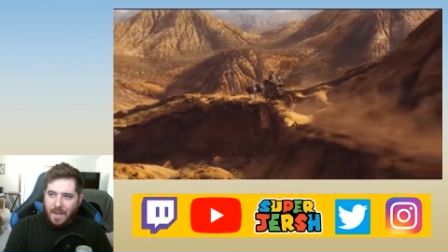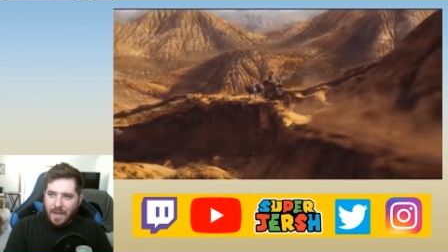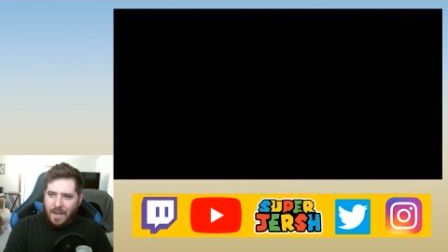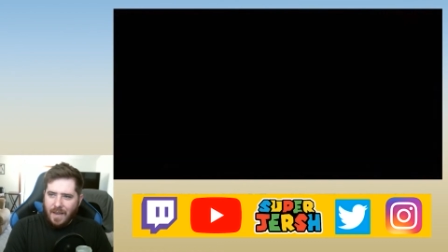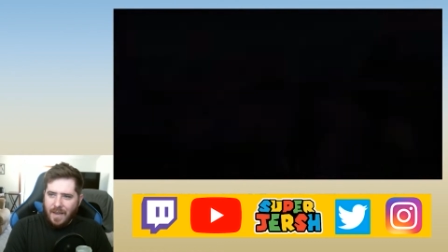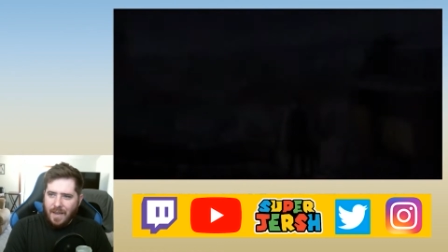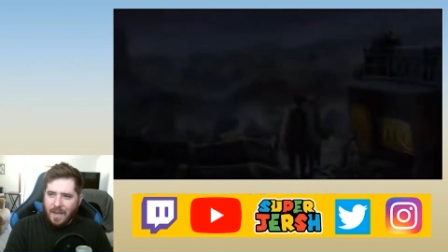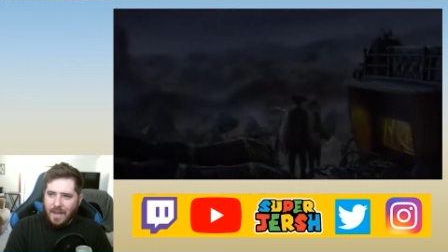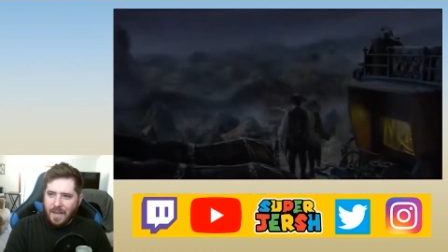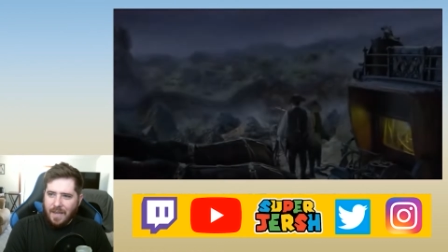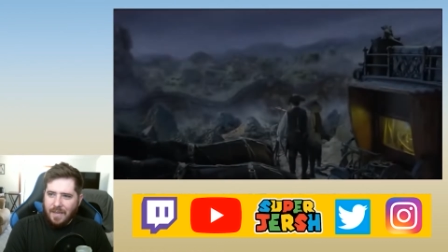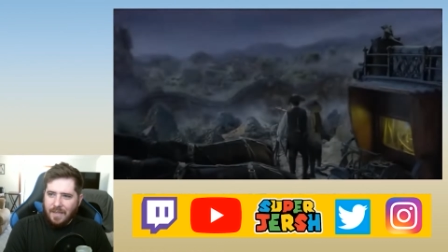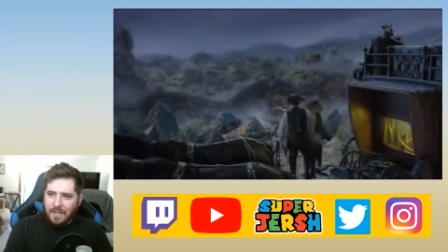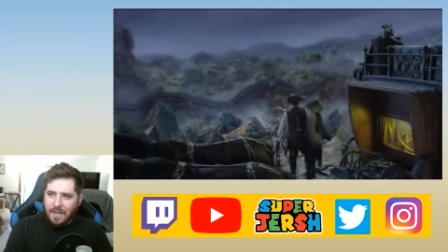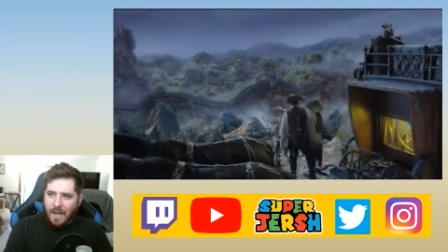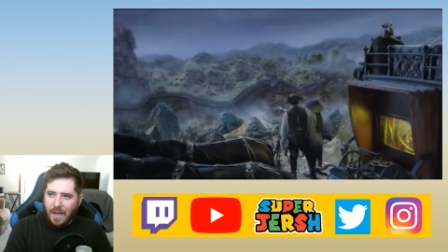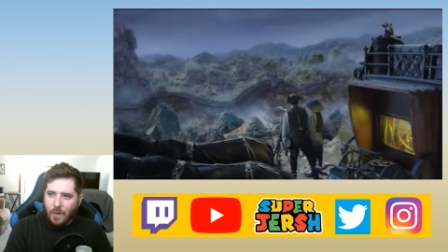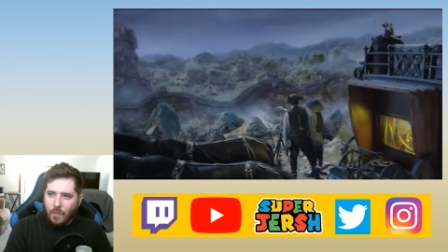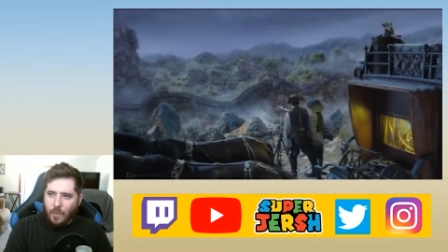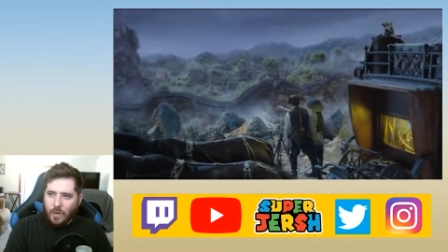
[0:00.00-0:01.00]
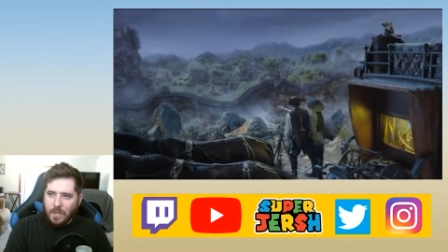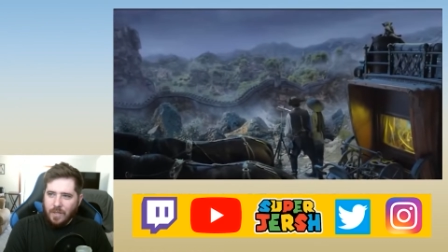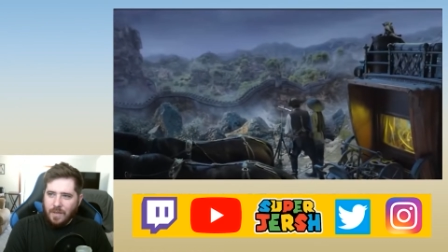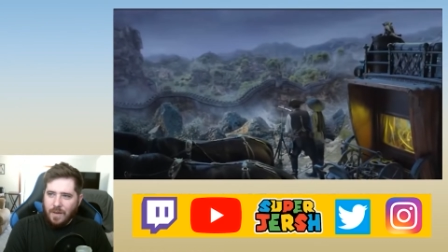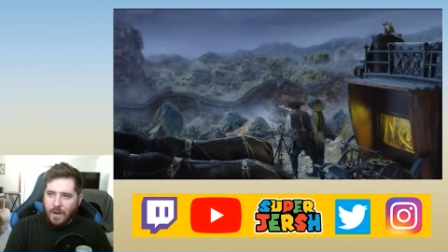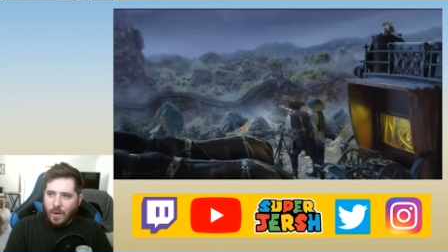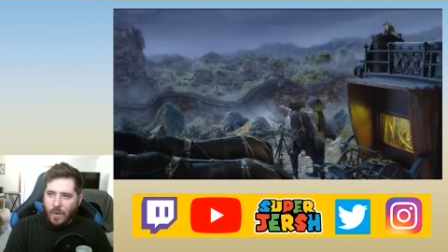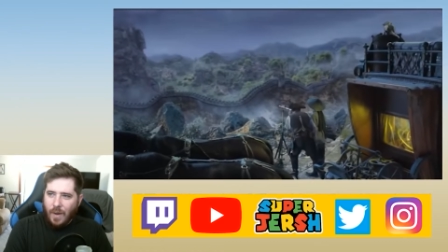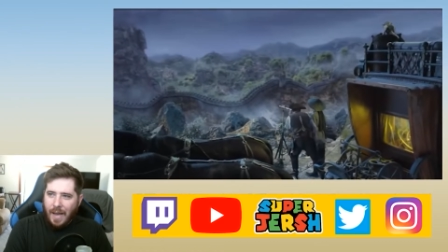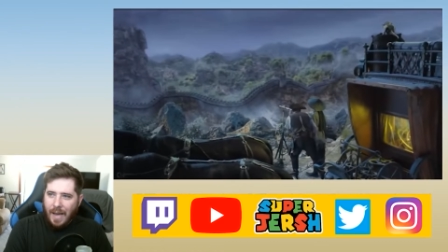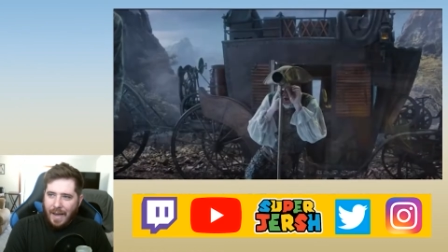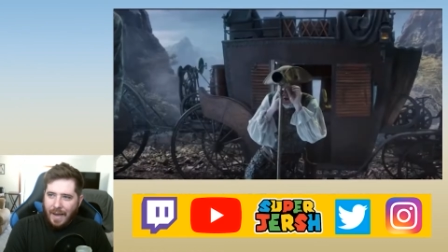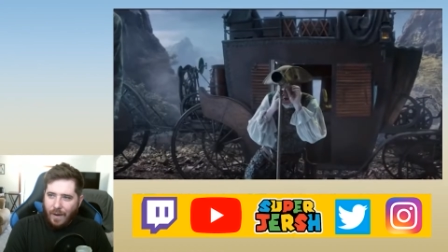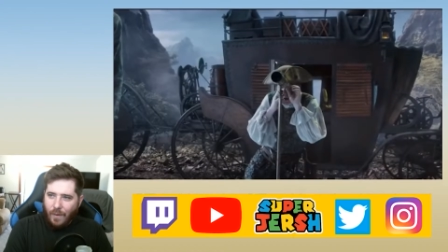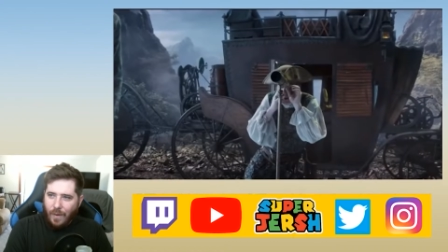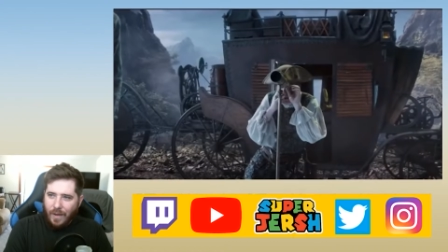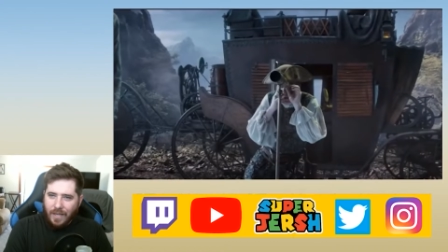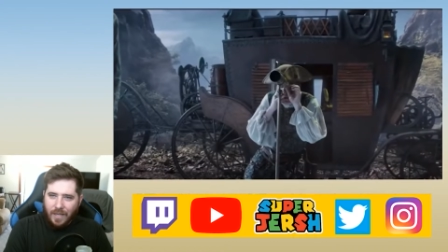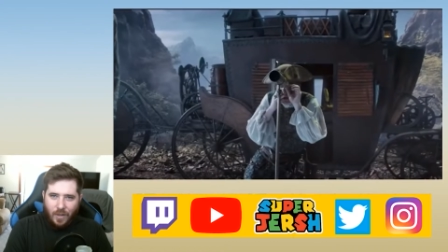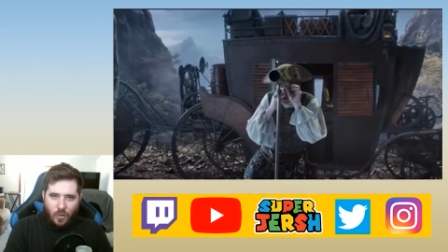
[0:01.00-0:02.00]
and I want to know
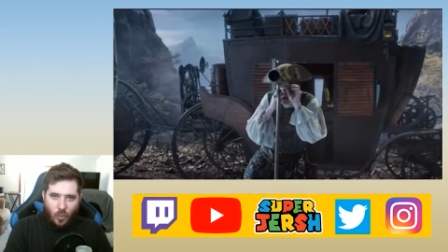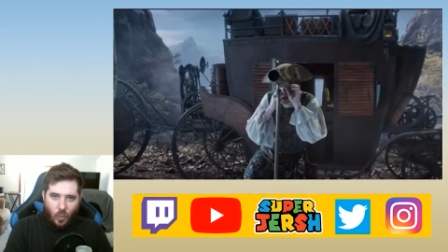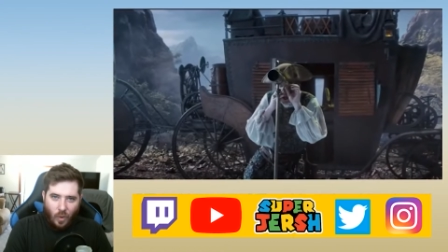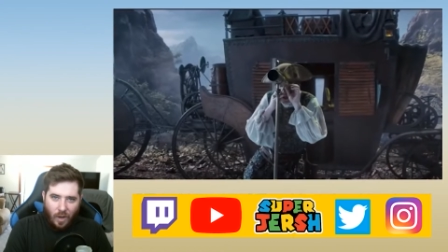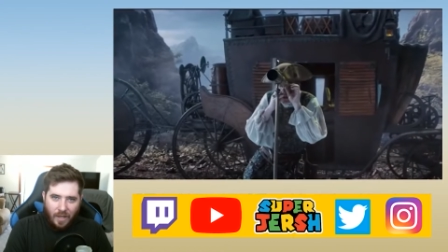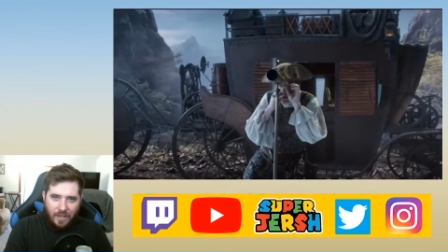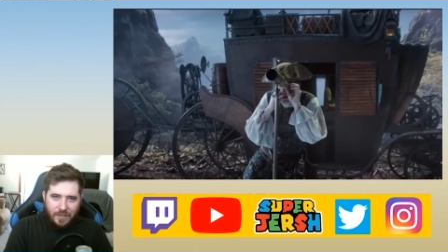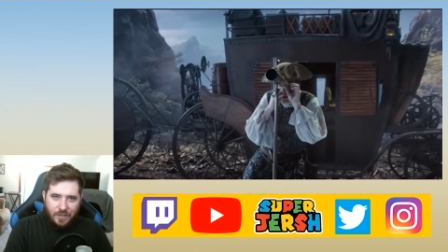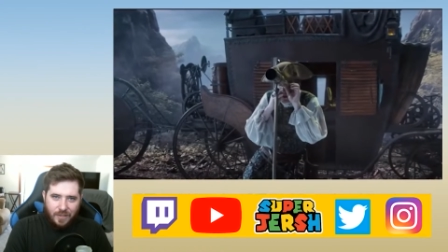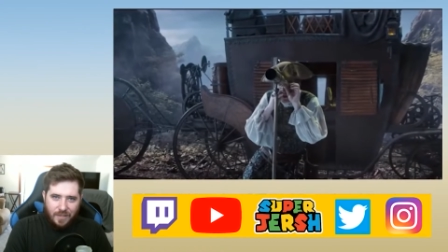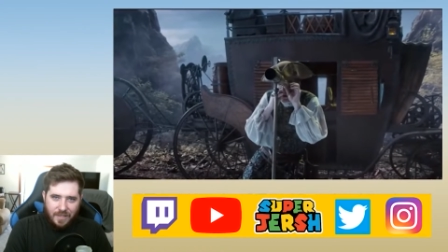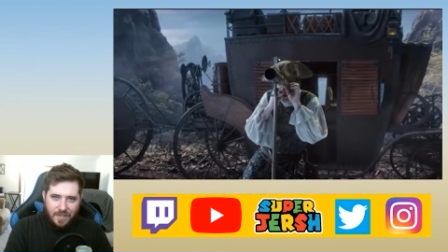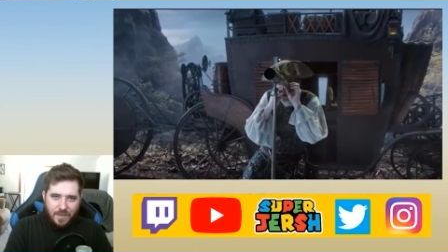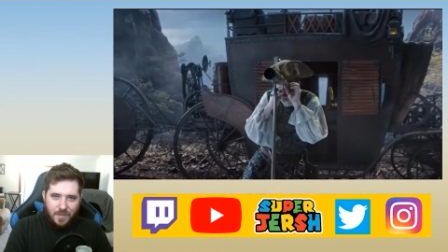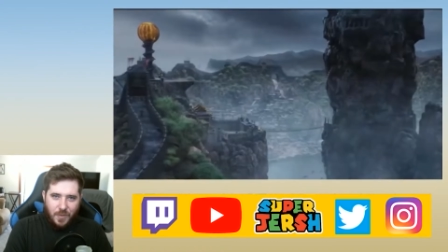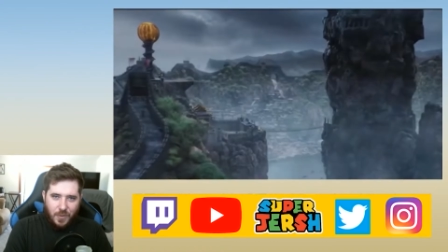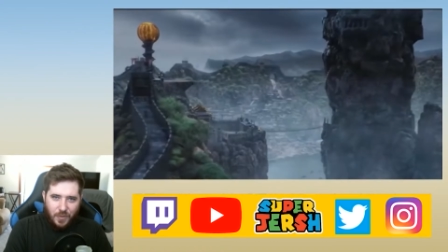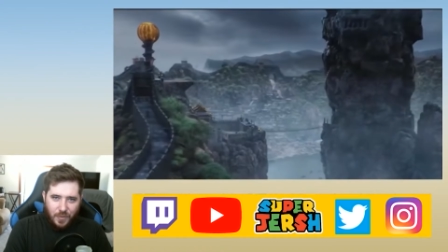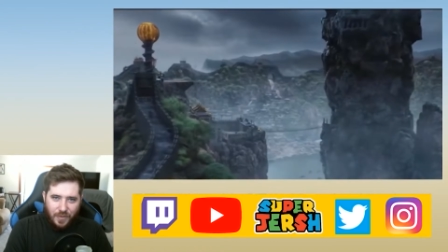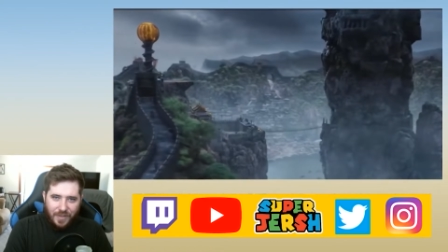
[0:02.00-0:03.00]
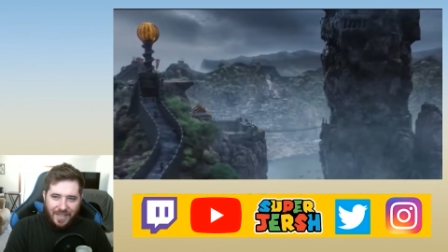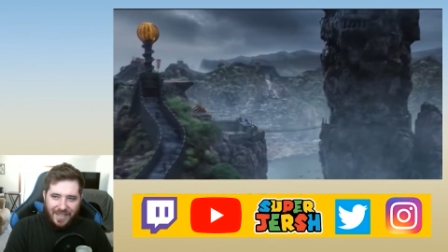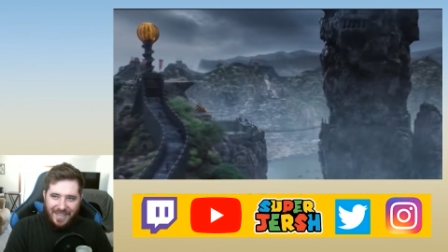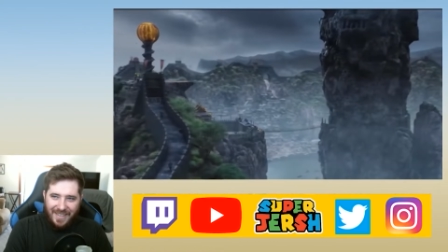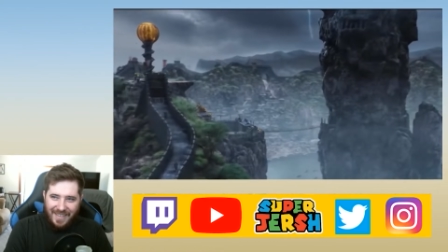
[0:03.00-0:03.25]
how I can watch this movie.